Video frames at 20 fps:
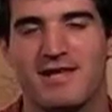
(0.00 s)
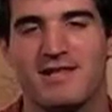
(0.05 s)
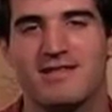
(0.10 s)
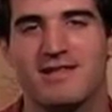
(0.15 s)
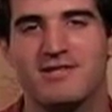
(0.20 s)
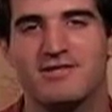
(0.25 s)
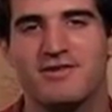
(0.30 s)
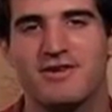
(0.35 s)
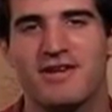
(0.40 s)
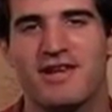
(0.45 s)

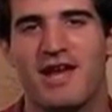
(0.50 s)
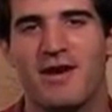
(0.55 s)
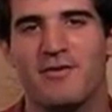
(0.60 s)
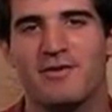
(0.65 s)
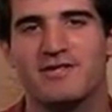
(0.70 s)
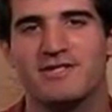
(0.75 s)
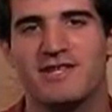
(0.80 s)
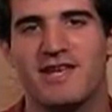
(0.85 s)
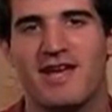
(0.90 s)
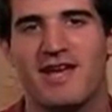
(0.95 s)
Let's look at how we
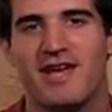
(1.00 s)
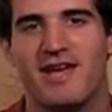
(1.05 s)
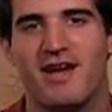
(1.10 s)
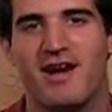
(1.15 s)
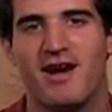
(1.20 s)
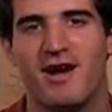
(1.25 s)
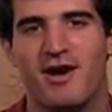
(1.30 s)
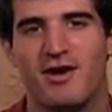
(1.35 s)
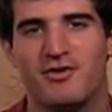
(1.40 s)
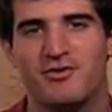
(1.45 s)
say
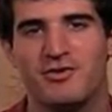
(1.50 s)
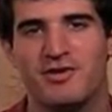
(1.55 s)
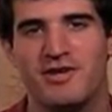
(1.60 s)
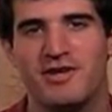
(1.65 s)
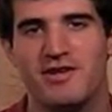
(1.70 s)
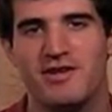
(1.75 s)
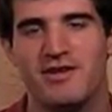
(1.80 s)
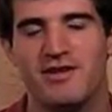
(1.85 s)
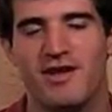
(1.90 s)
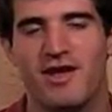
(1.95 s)
a
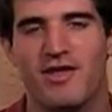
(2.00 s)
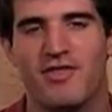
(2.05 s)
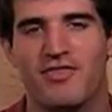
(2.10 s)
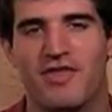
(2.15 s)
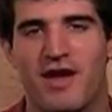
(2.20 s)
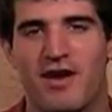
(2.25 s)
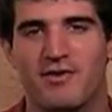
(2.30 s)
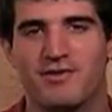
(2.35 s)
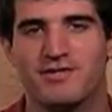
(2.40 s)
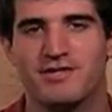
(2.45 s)
hundred, a
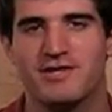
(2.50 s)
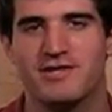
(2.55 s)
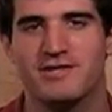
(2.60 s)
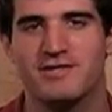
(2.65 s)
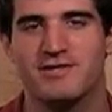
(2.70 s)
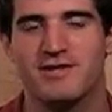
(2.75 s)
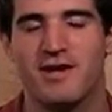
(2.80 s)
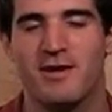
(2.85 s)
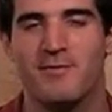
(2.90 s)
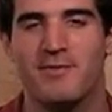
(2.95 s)

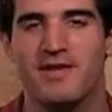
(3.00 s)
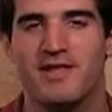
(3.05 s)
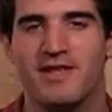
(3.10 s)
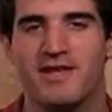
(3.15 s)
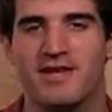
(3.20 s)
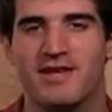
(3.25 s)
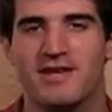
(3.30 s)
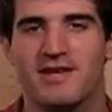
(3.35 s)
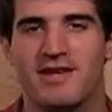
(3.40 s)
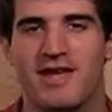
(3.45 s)
thousand, a
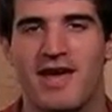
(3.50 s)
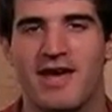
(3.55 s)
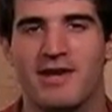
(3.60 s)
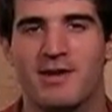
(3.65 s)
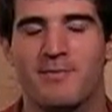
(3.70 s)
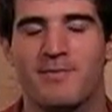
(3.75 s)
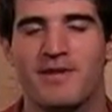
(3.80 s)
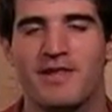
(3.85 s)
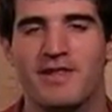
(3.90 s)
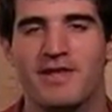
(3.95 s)
million, and a
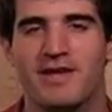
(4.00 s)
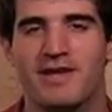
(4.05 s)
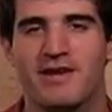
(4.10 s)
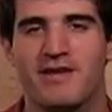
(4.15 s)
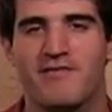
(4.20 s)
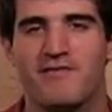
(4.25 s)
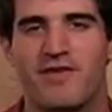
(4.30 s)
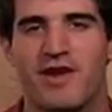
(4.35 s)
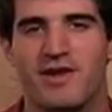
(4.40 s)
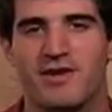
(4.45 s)
billion
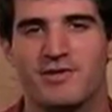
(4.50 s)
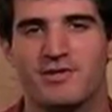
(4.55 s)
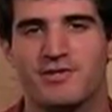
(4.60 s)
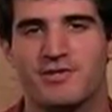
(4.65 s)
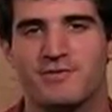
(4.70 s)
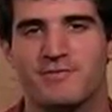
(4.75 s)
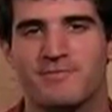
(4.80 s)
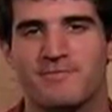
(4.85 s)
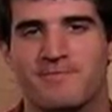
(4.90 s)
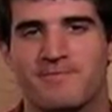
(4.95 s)
in French.
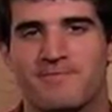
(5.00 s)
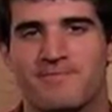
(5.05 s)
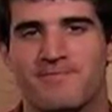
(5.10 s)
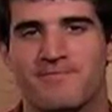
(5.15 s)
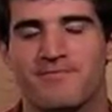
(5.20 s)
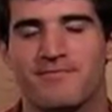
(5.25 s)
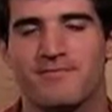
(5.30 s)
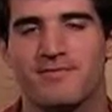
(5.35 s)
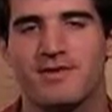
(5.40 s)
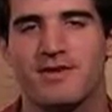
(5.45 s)

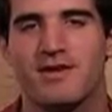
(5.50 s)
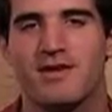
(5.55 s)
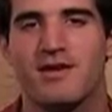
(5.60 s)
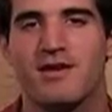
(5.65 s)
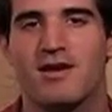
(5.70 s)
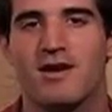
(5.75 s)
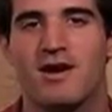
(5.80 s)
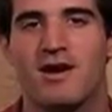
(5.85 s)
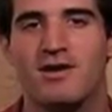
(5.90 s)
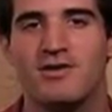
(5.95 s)

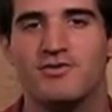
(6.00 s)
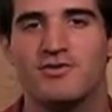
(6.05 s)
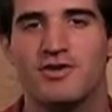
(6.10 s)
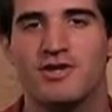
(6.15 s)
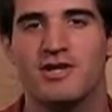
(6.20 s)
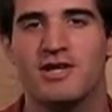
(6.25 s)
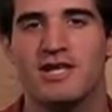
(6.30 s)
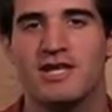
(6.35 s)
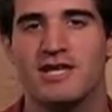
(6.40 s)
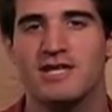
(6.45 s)
A
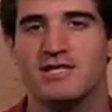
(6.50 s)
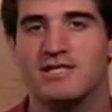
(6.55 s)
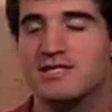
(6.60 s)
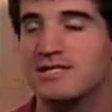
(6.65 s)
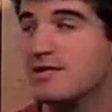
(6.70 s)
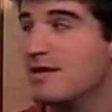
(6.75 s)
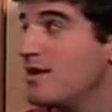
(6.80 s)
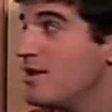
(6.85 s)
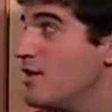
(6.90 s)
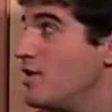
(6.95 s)
hundred
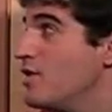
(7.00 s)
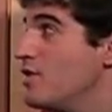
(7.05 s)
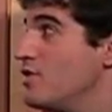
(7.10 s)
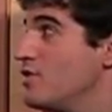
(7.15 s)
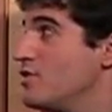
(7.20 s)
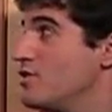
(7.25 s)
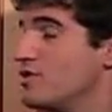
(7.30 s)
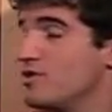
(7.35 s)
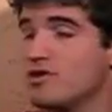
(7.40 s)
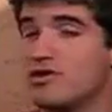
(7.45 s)
is
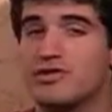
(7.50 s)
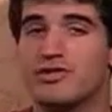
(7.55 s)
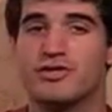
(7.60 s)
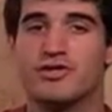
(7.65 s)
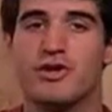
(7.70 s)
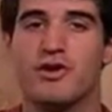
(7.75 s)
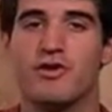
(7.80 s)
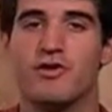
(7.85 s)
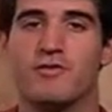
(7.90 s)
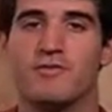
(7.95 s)

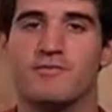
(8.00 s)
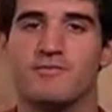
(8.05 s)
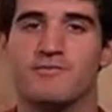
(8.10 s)
cent.